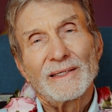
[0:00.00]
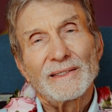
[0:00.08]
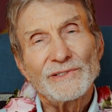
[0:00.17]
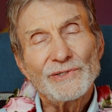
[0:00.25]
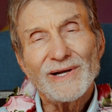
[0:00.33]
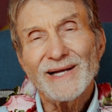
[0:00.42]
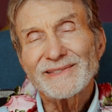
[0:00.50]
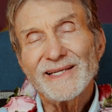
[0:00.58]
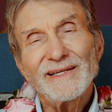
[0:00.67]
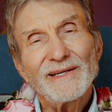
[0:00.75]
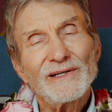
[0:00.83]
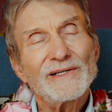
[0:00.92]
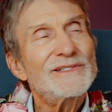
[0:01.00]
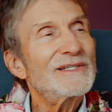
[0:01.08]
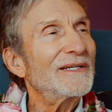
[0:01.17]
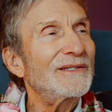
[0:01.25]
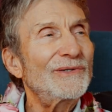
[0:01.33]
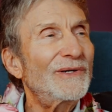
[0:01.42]
You got the
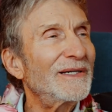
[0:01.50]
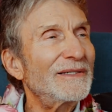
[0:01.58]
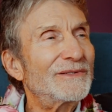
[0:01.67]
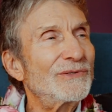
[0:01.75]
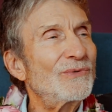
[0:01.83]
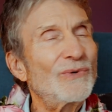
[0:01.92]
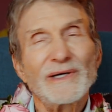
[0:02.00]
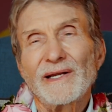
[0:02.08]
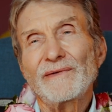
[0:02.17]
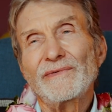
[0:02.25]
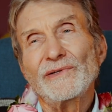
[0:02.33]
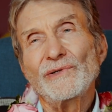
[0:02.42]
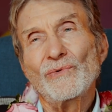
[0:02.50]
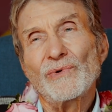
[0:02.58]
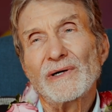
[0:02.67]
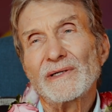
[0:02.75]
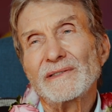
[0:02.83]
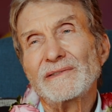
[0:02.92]
energy, you can do whatever you
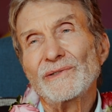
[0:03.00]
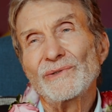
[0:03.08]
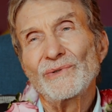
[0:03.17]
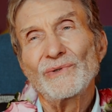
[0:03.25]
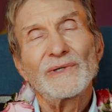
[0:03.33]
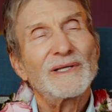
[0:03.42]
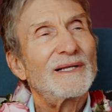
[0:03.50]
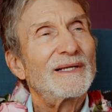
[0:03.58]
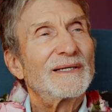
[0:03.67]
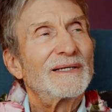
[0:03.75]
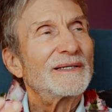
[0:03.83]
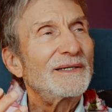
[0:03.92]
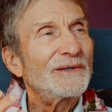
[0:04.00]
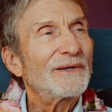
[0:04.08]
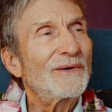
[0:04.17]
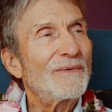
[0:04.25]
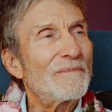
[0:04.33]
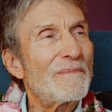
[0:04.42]
want to do. You
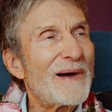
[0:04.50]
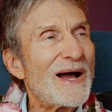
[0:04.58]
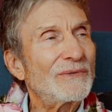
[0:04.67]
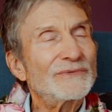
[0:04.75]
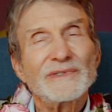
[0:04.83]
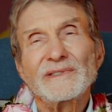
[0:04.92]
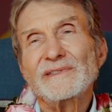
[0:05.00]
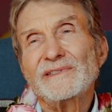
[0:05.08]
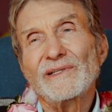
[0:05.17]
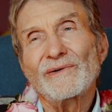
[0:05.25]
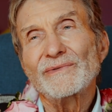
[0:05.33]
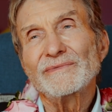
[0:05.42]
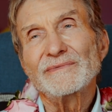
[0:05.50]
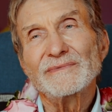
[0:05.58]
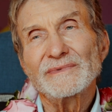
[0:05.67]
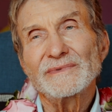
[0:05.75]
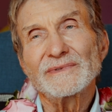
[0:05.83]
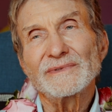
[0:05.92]
know, mountains don't
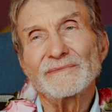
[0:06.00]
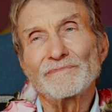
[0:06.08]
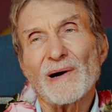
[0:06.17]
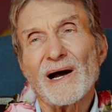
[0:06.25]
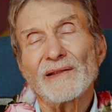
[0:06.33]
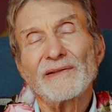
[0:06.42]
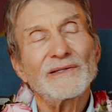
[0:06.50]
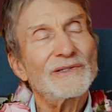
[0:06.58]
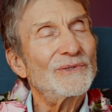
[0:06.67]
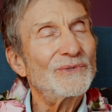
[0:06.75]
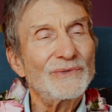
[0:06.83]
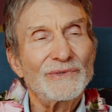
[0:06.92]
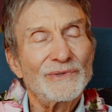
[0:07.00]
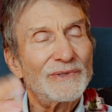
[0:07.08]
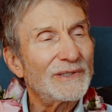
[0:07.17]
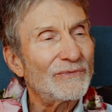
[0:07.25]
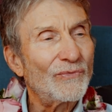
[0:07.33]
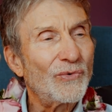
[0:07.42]
bother you. You
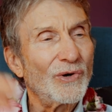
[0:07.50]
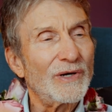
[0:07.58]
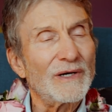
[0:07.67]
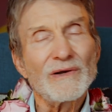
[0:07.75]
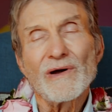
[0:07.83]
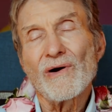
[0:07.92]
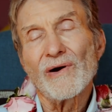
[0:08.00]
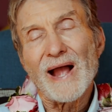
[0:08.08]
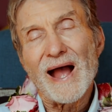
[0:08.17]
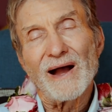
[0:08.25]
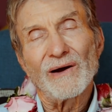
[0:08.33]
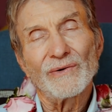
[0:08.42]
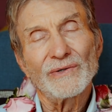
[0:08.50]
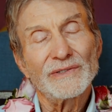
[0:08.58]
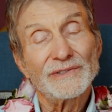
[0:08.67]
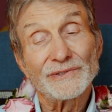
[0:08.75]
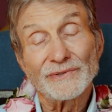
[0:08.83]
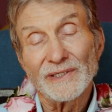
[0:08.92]
can work long
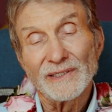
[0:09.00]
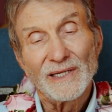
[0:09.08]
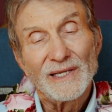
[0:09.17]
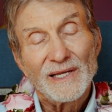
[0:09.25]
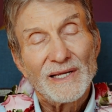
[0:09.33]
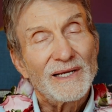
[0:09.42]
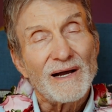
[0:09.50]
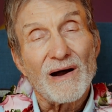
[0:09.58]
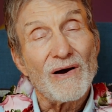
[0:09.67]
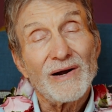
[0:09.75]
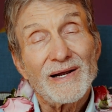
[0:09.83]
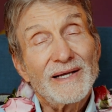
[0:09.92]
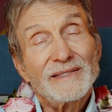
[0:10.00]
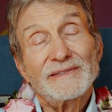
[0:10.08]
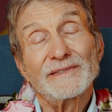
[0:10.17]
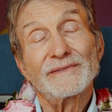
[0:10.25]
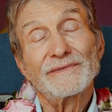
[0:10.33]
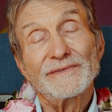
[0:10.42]
hours. You can all kinds
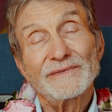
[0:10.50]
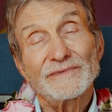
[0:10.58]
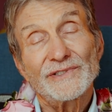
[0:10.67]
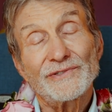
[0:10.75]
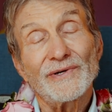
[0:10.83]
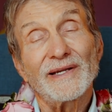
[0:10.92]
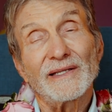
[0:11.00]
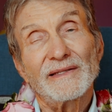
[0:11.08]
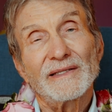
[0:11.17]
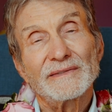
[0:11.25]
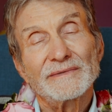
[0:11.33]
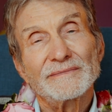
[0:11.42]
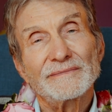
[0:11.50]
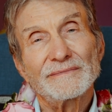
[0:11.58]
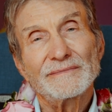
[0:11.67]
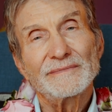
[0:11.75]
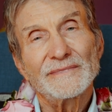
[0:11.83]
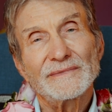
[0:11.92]
of strength.
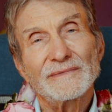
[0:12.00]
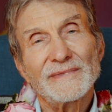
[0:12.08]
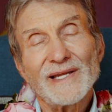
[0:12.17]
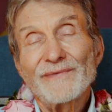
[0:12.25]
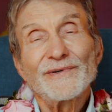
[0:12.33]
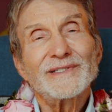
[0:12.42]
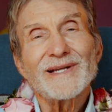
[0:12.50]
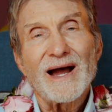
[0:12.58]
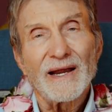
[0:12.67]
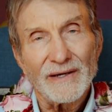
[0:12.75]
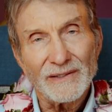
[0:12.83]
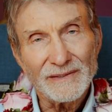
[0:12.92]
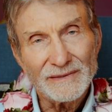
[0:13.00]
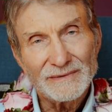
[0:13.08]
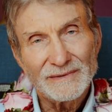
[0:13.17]
Never tired.